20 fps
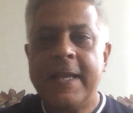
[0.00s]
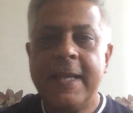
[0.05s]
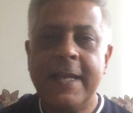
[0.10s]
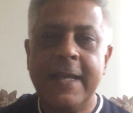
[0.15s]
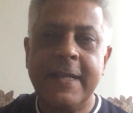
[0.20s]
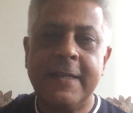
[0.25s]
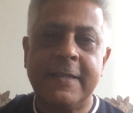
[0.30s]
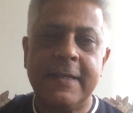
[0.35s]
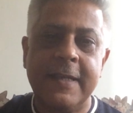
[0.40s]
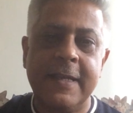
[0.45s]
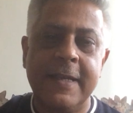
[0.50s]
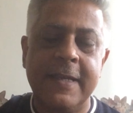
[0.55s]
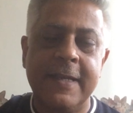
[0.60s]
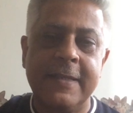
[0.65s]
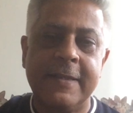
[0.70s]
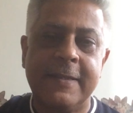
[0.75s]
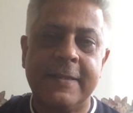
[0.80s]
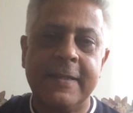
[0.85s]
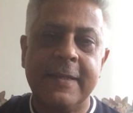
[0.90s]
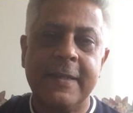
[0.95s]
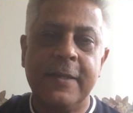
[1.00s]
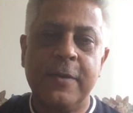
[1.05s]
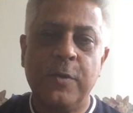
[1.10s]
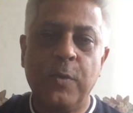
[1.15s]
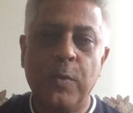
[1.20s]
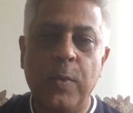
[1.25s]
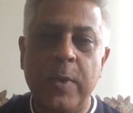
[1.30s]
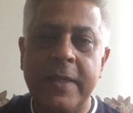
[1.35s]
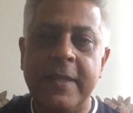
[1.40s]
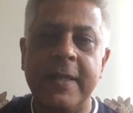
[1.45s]
It is
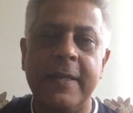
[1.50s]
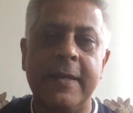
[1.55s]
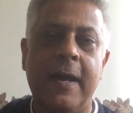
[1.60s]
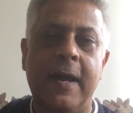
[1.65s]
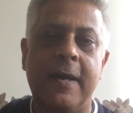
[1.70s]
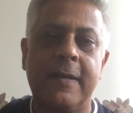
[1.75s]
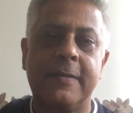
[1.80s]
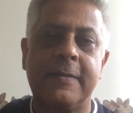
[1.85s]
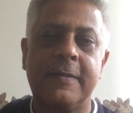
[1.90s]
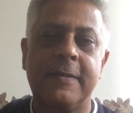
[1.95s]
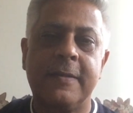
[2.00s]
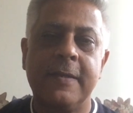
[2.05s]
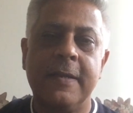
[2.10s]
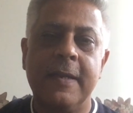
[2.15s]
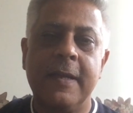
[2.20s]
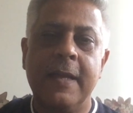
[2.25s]
within us